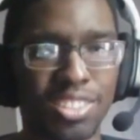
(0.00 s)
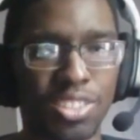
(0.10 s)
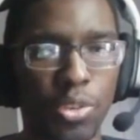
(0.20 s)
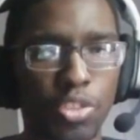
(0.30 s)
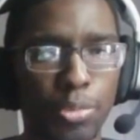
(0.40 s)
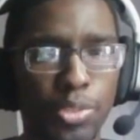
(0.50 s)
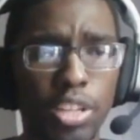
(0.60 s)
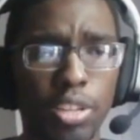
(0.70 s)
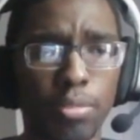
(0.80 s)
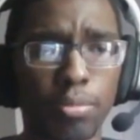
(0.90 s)
Oh, he's almost
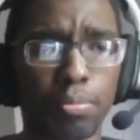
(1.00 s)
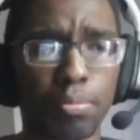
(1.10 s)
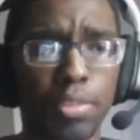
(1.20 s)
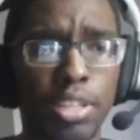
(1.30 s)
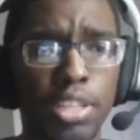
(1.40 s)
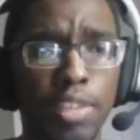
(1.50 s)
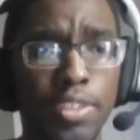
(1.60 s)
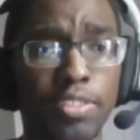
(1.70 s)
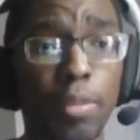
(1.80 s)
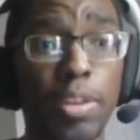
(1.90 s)
there. If he
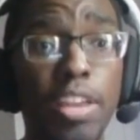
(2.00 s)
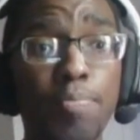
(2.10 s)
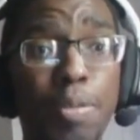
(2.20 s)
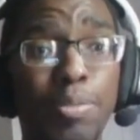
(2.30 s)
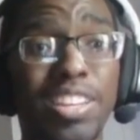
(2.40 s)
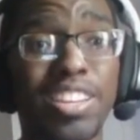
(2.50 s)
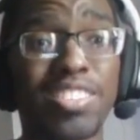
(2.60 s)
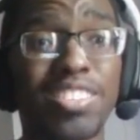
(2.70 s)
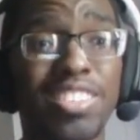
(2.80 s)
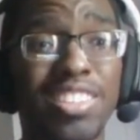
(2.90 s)
stops hitting people, that is.